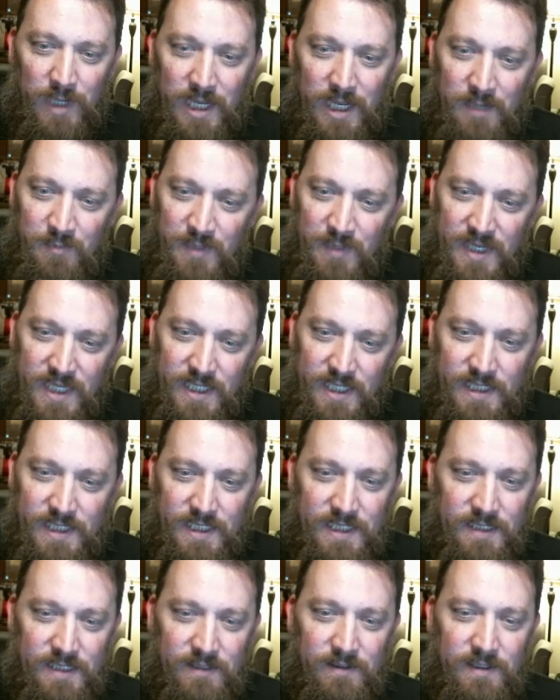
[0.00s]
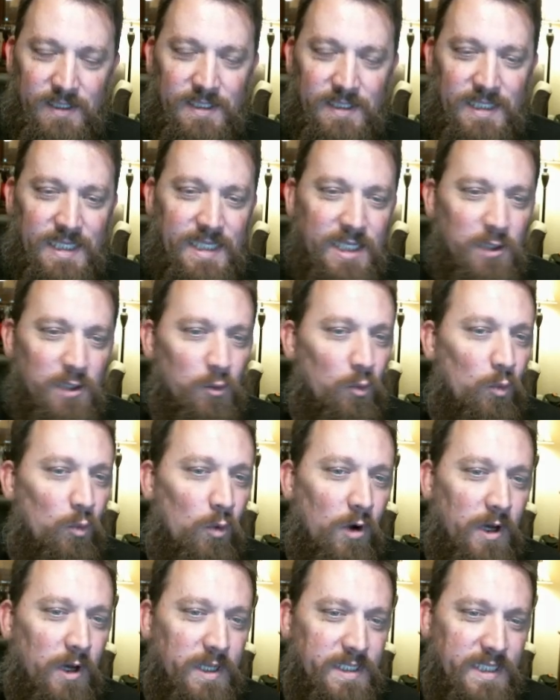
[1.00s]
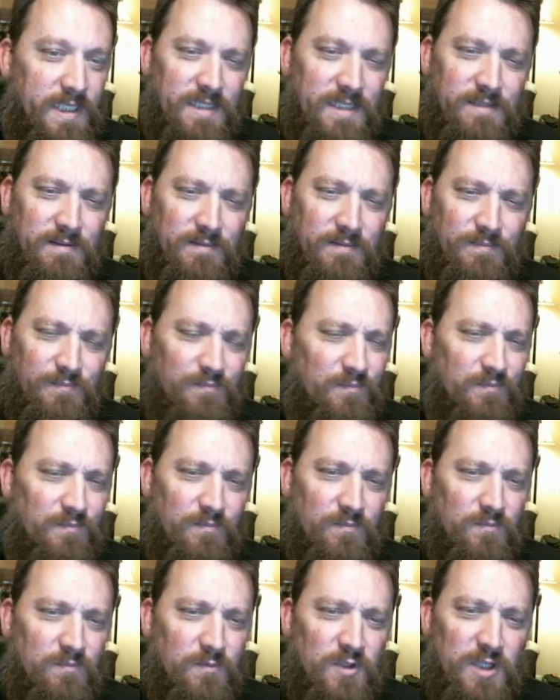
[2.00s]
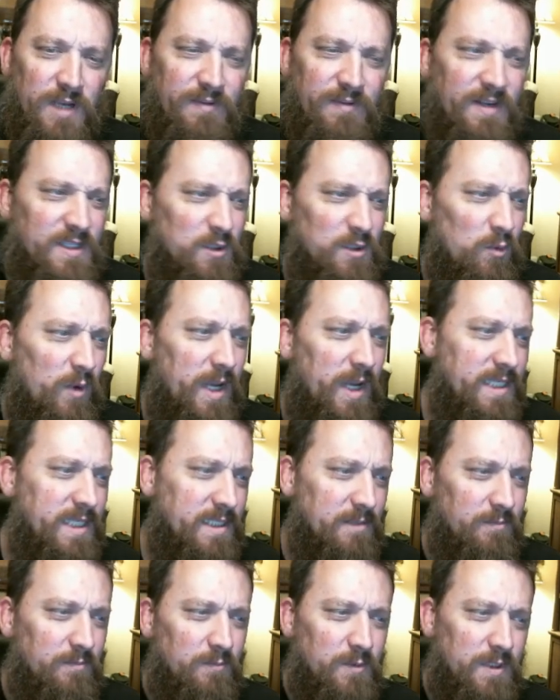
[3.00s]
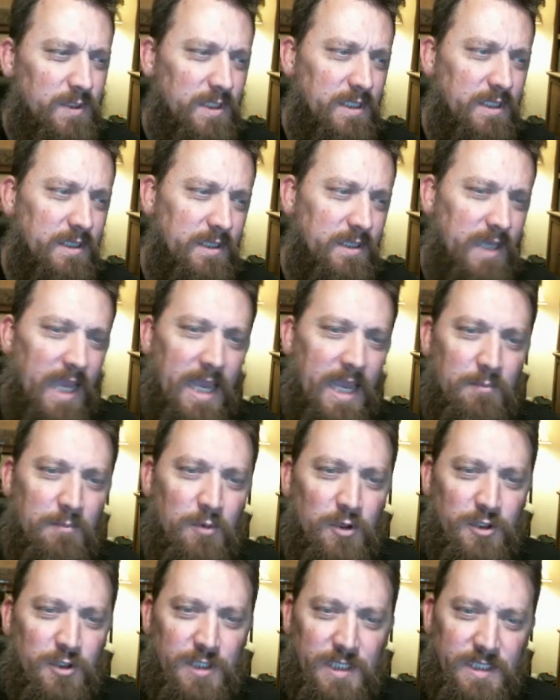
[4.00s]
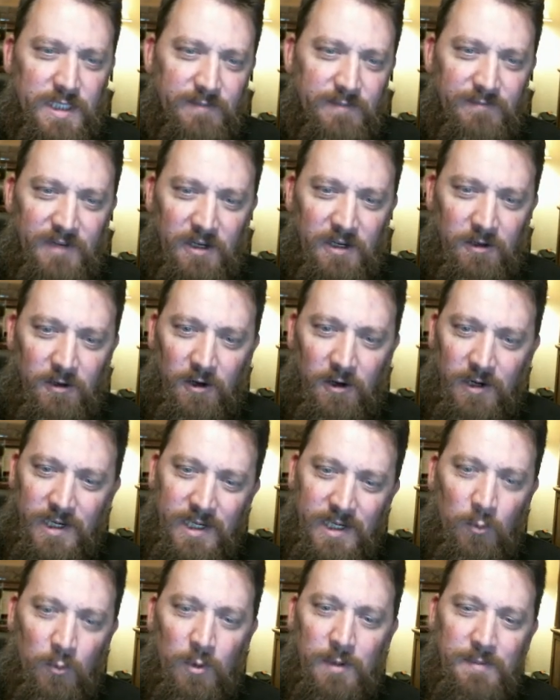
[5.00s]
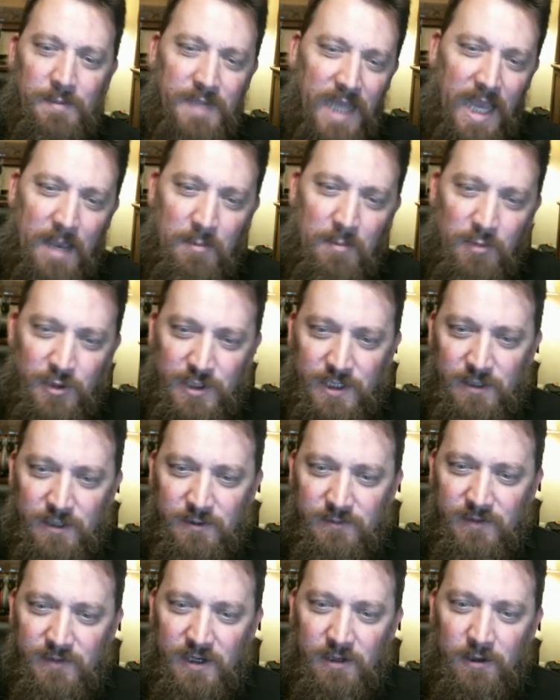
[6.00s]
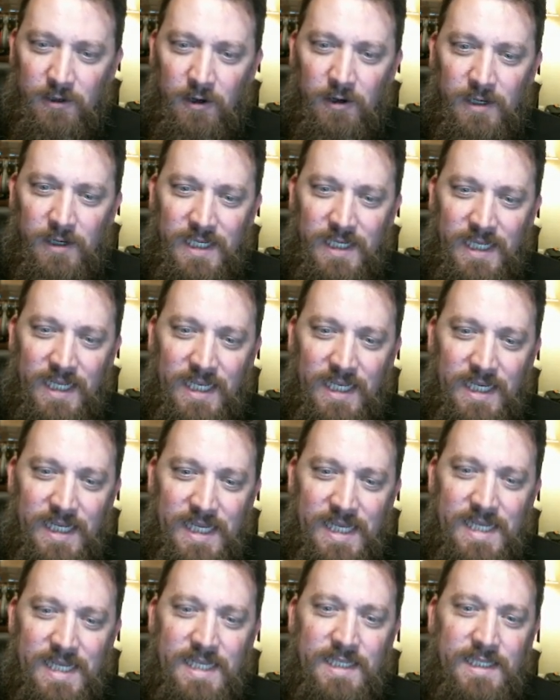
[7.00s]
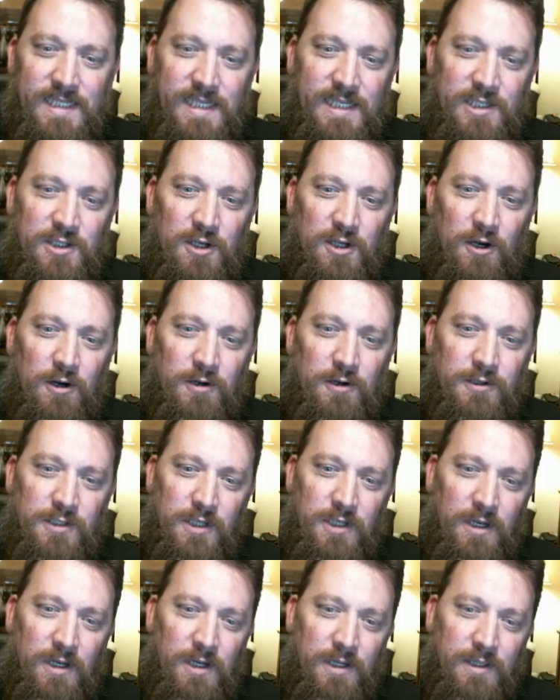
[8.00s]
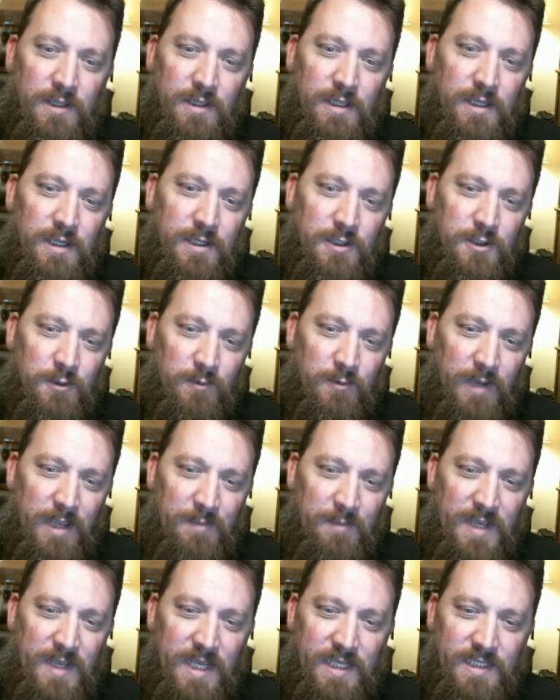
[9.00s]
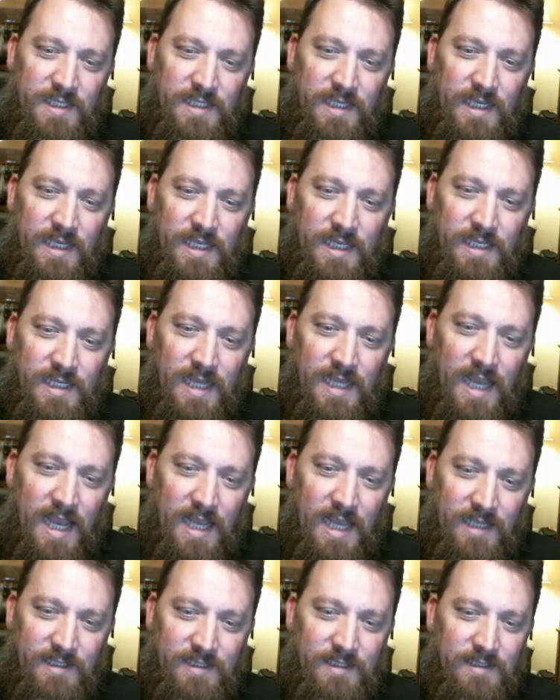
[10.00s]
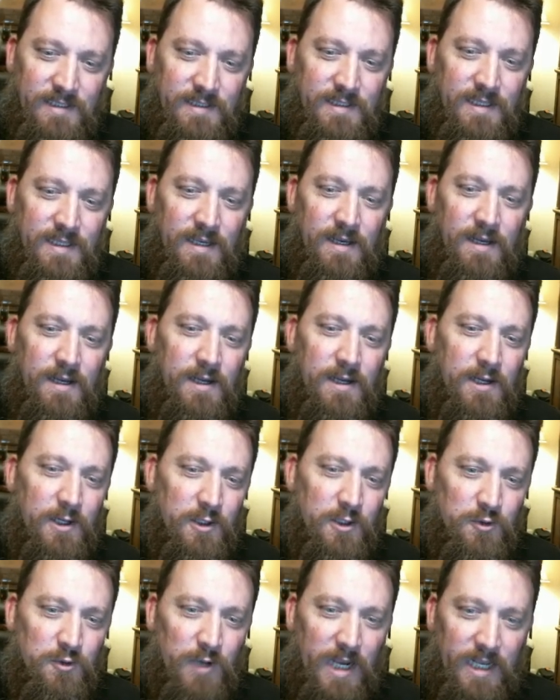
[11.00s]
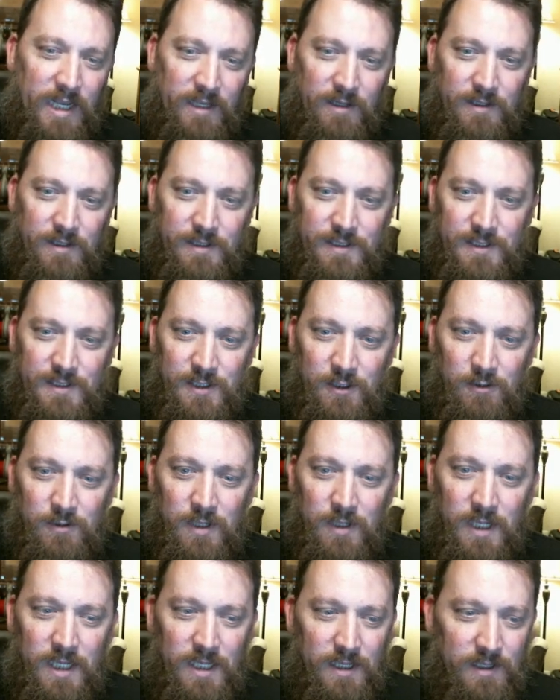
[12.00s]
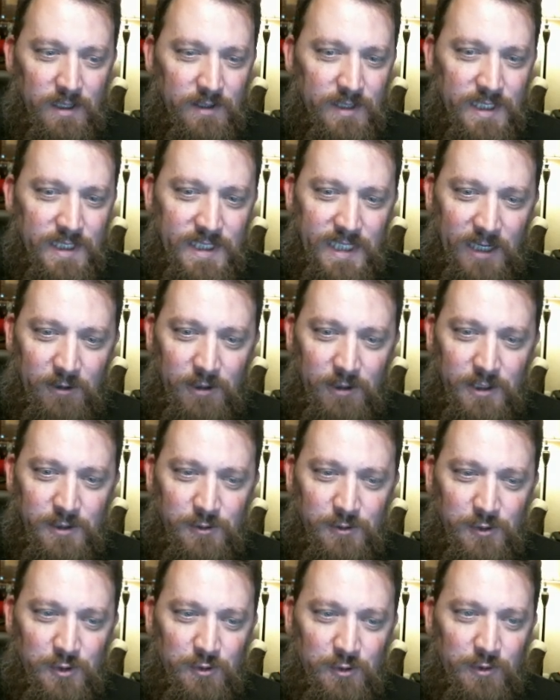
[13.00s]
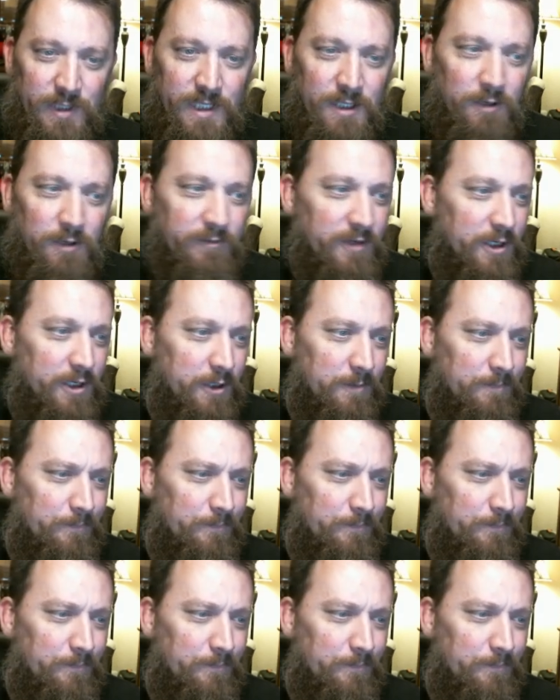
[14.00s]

piece because I didn't want Jeff has a way to ambush in some Vanguard. I didn't want him to ambush in those Vanguard and get an easy charge on the terrain piece and get into Axton's Dracoth. So these Aggradons are screening over here.